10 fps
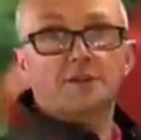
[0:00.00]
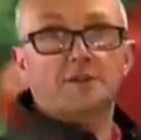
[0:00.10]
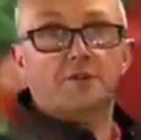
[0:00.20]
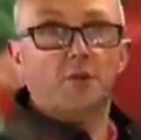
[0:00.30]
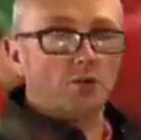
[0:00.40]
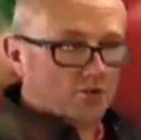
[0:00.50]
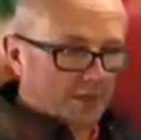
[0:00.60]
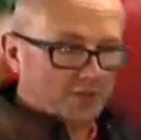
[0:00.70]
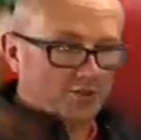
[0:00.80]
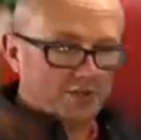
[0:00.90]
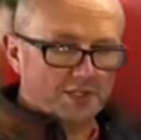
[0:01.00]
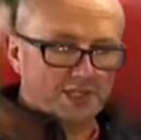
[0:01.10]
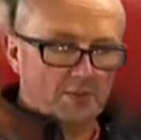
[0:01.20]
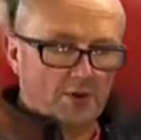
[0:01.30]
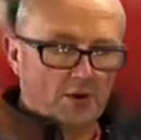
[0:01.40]
of fruit right through the
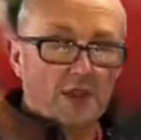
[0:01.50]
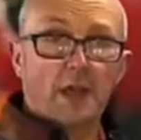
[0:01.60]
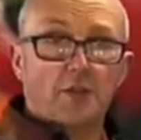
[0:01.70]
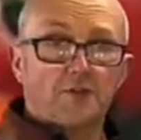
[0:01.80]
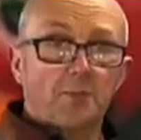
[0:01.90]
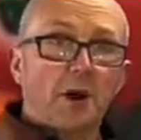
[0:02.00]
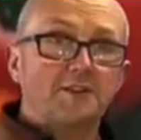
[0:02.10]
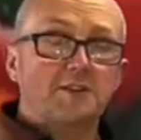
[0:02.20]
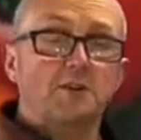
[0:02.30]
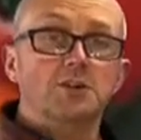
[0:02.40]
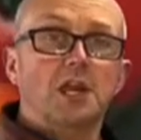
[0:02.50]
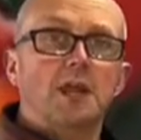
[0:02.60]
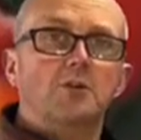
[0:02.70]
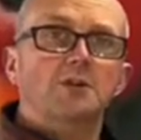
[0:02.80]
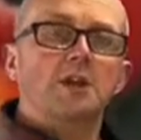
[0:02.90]
summer. And for pots and
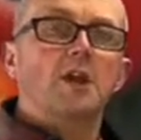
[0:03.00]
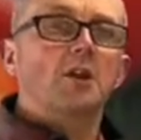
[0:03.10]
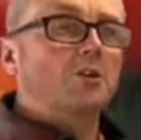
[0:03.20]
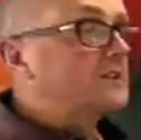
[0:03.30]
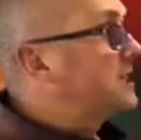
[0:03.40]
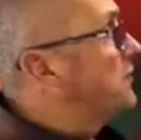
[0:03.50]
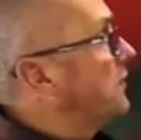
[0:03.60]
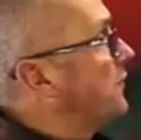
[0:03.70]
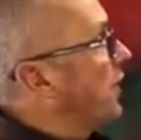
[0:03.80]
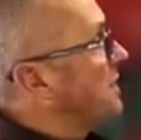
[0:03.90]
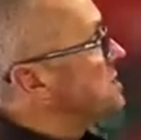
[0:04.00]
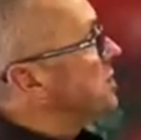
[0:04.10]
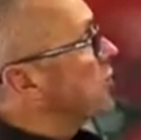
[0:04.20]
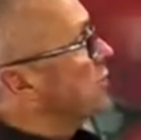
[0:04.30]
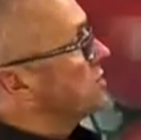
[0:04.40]
containers, consider a variety
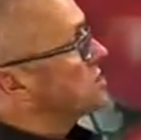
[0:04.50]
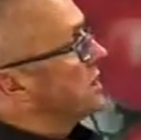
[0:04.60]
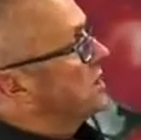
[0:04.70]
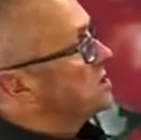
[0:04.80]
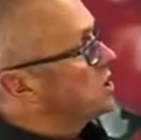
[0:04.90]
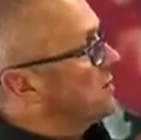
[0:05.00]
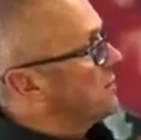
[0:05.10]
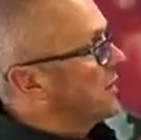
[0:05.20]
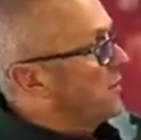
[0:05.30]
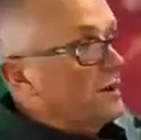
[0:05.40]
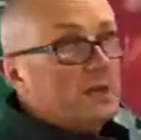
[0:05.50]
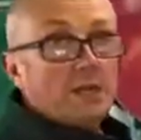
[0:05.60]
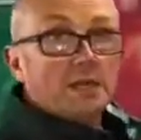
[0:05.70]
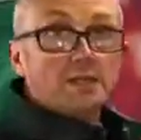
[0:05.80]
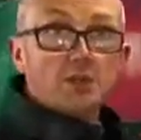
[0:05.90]
called Tumbler.
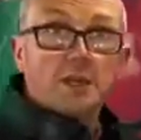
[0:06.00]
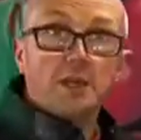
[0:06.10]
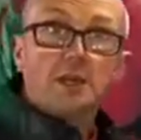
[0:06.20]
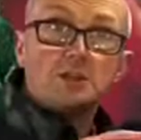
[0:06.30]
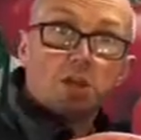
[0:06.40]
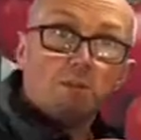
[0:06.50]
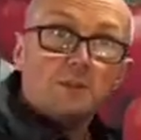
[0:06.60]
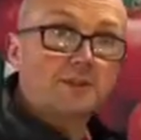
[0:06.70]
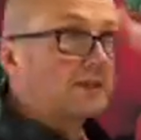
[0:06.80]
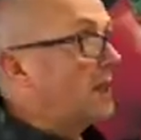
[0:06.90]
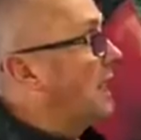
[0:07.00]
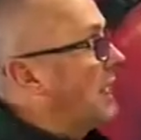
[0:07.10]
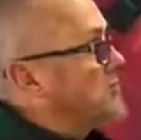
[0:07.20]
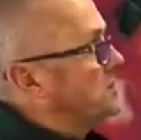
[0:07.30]
It literally tumbles out of the